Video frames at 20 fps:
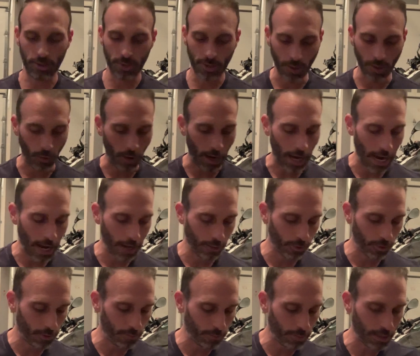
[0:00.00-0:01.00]
So I
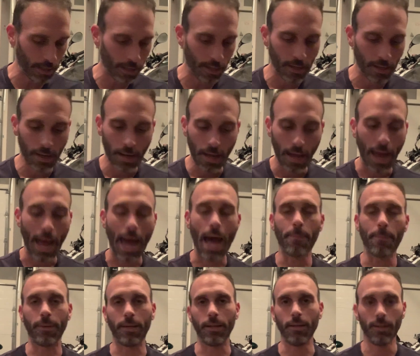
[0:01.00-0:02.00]
would be
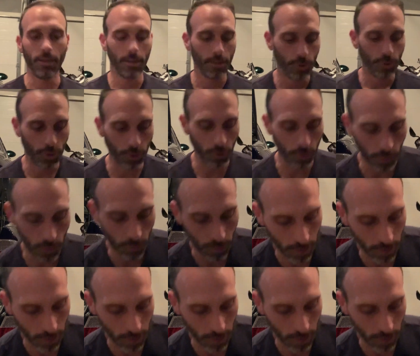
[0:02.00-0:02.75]
happy to